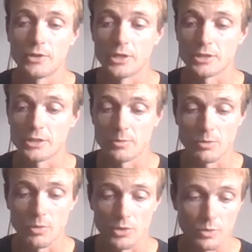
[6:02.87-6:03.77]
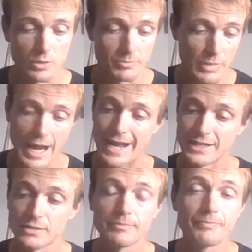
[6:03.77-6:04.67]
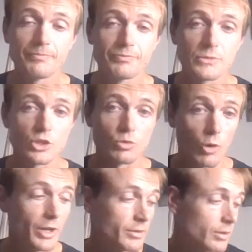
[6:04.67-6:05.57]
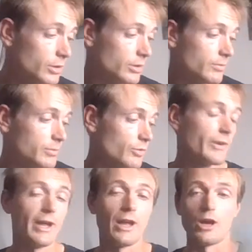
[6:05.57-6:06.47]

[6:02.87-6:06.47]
you'd like to tell me what you would add to mine, don't forget,